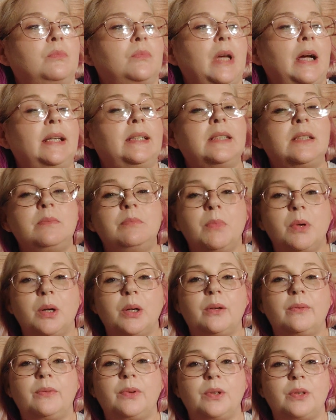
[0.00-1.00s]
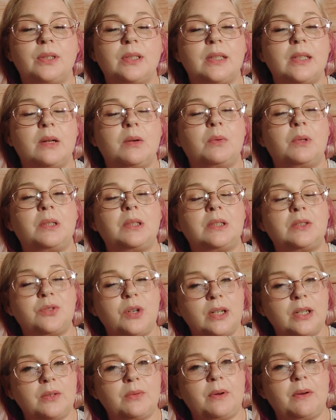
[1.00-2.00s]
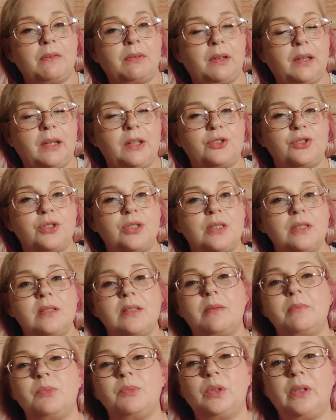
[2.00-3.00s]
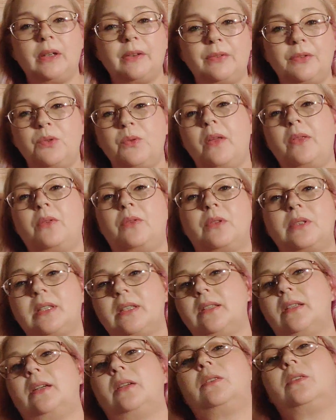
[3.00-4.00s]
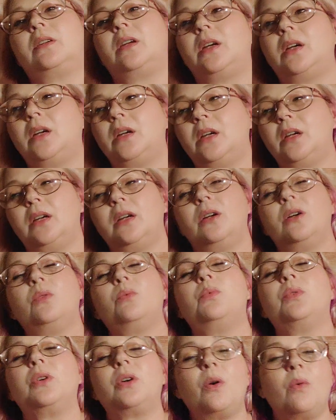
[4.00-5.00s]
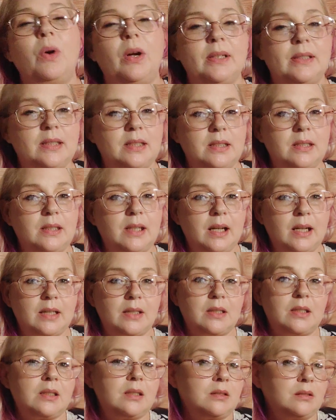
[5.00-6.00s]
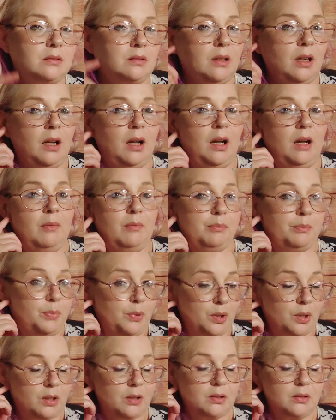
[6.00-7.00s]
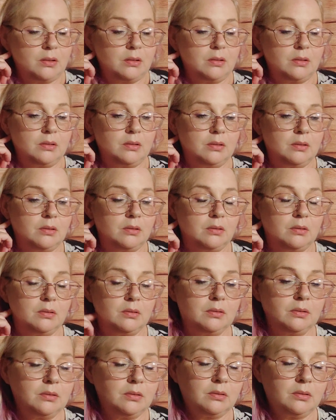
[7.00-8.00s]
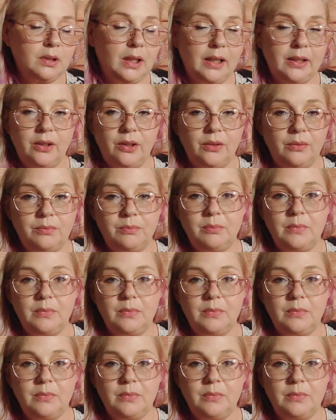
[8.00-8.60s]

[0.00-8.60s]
I did Mark first, and then I went straight to Revelations, and I'm doing a few others, and then we'll go on to the next book. I know